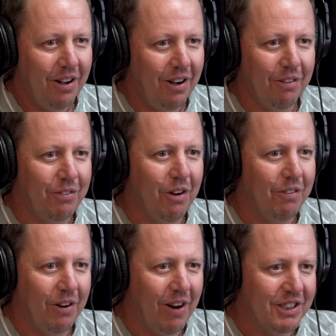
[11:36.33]
of
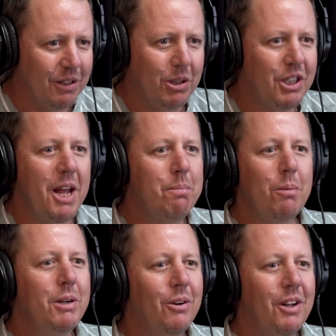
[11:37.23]
their asset, which they're
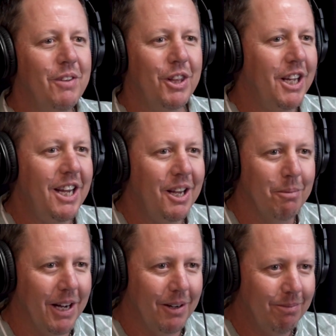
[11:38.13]
probably not even thinking
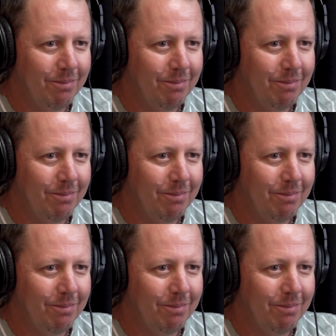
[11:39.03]
about.